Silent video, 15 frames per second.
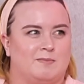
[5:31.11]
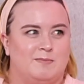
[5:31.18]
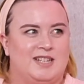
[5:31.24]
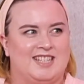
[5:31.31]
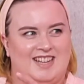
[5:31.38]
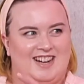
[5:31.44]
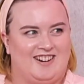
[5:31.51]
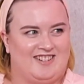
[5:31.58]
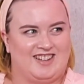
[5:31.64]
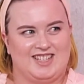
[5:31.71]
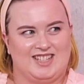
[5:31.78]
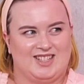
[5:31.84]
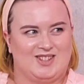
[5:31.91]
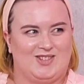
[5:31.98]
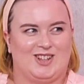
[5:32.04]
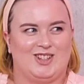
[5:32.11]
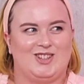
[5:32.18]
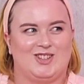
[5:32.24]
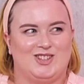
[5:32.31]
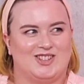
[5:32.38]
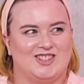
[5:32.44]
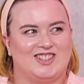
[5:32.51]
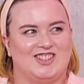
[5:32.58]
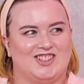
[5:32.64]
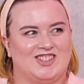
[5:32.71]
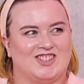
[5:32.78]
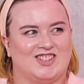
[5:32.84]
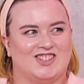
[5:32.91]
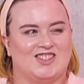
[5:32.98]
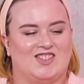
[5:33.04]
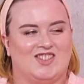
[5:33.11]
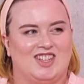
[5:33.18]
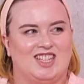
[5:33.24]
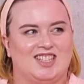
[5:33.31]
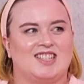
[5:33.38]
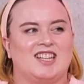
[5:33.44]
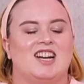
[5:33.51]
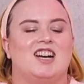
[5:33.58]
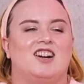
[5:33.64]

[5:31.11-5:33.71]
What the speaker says: miss areas when you're using those sorts of things,